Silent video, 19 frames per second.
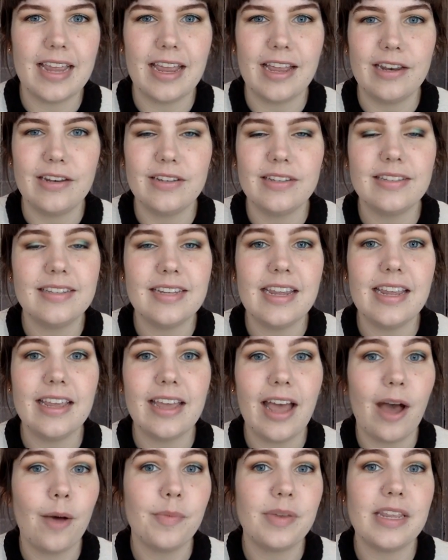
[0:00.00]
and see
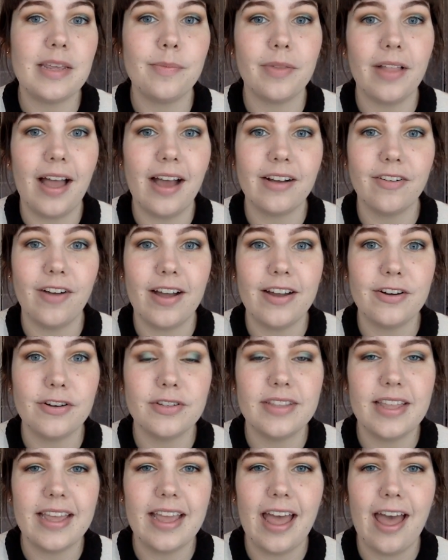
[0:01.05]
how many Black
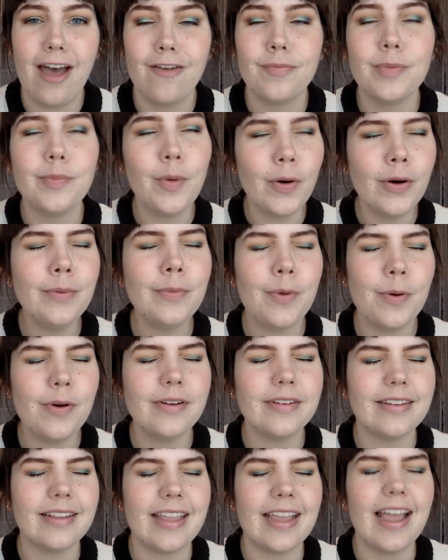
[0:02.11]
writers they have, but more
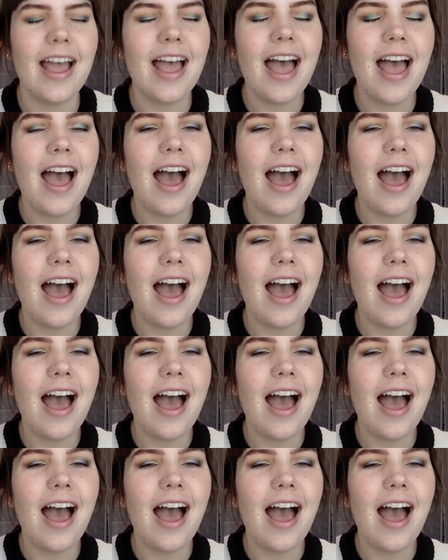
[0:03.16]
importantly,